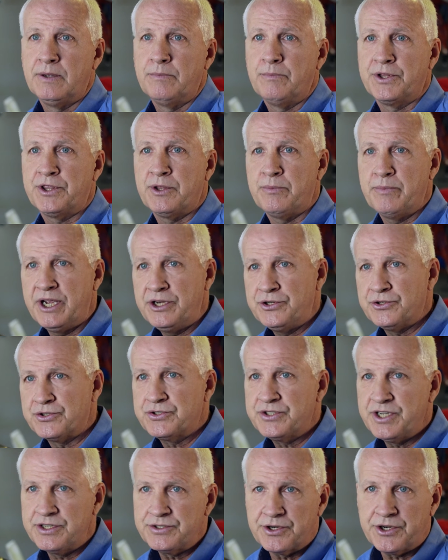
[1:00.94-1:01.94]
But the major
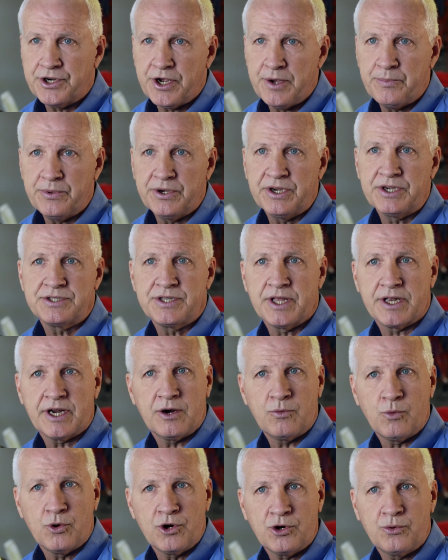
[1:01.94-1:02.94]
scissor companies that I
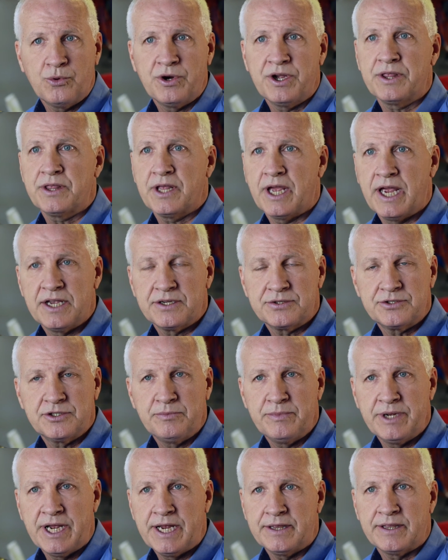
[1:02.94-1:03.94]
work with
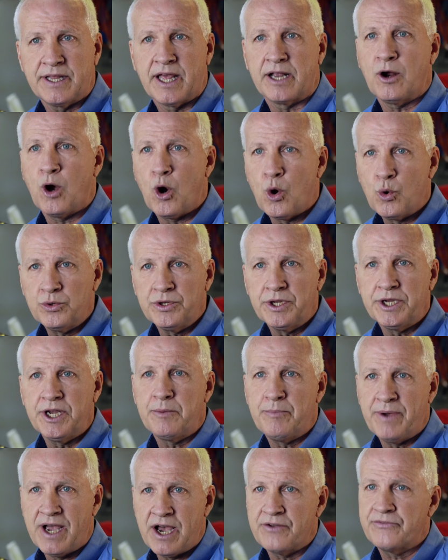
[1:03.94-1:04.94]
estimate that only
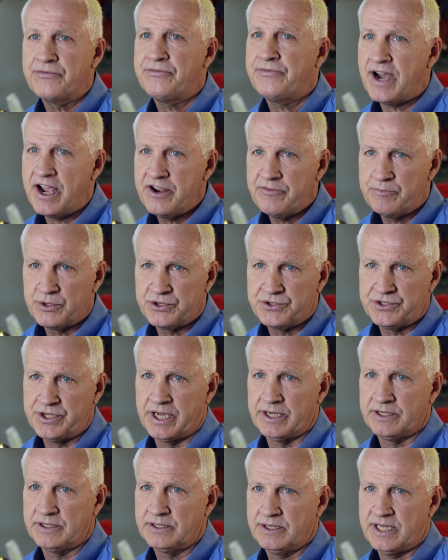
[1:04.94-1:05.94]
about
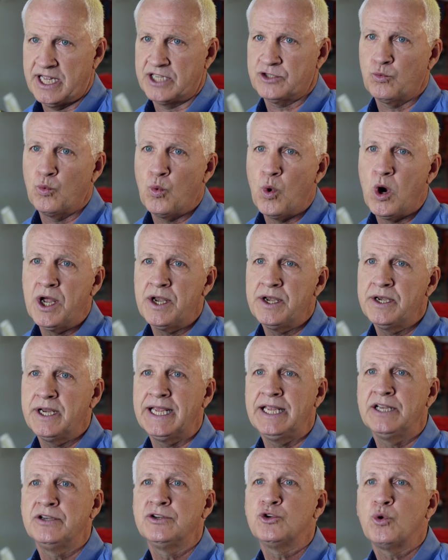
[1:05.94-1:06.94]
5%, that's 1
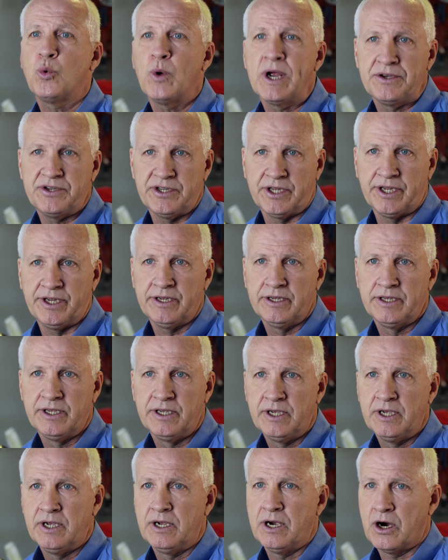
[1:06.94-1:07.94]
in 20,
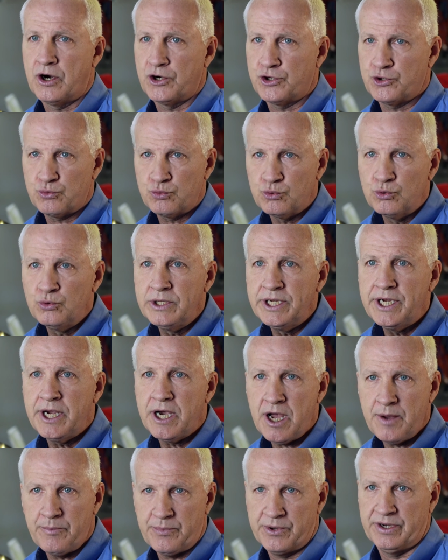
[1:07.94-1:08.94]
are truly
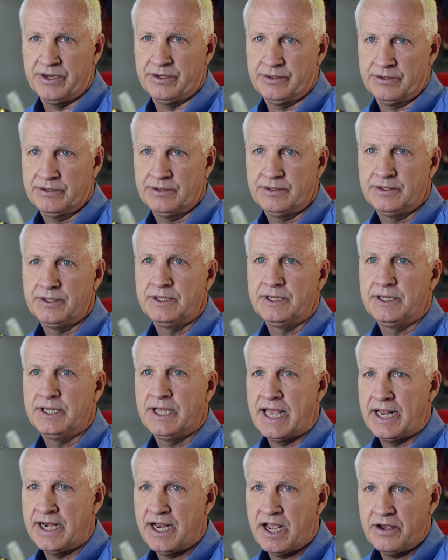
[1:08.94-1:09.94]
competent
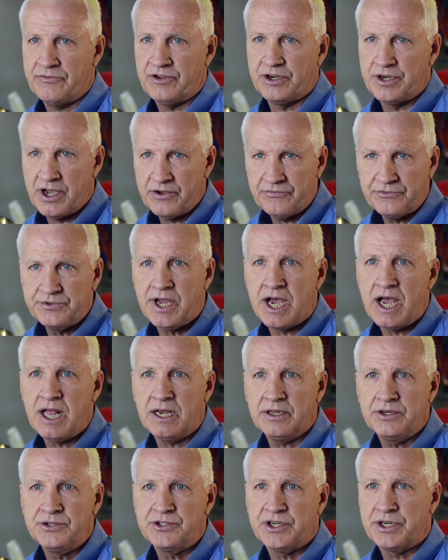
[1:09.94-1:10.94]
and have enough
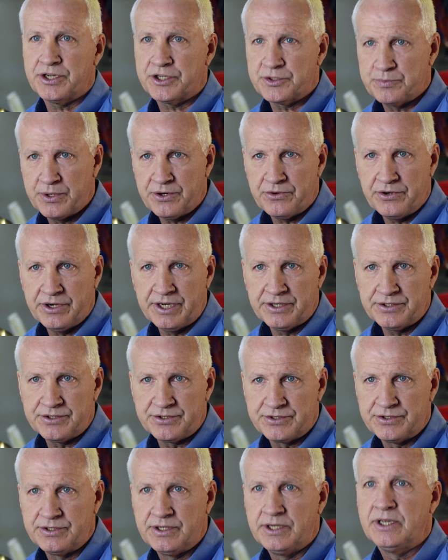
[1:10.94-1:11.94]
knowledge and
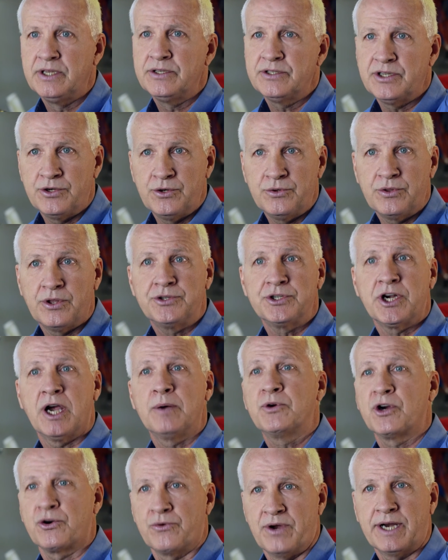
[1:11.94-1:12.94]
experience to do the
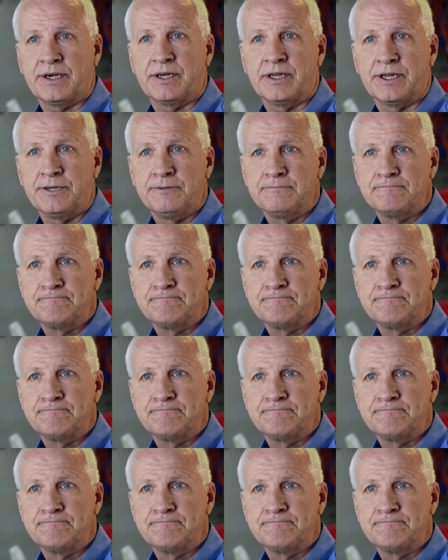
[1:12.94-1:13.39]
job correctly.